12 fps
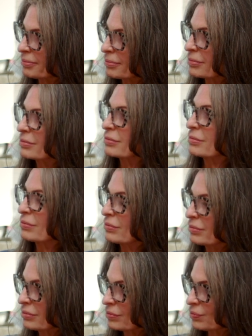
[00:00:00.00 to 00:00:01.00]

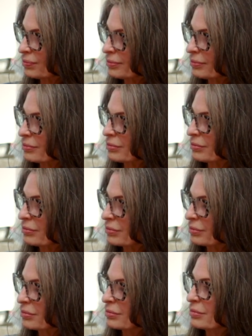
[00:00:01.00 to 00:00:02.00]

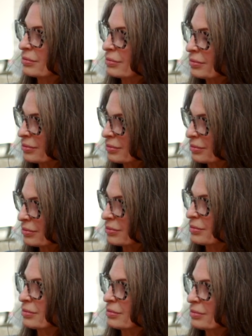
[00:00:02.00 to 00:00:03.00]

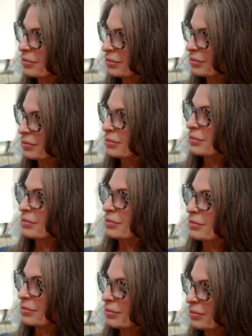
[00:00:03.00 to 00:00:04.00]

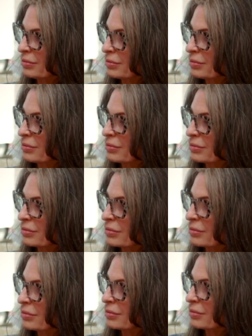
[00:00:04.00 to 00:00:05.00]

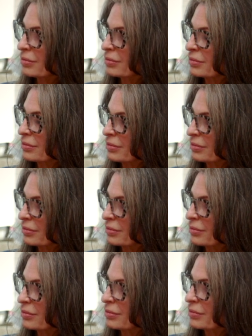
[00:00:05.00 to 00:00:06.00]

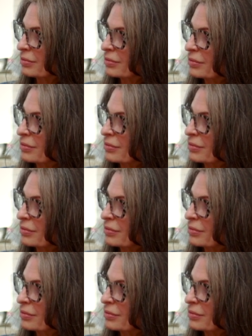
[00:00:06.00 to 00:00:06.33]
(silent)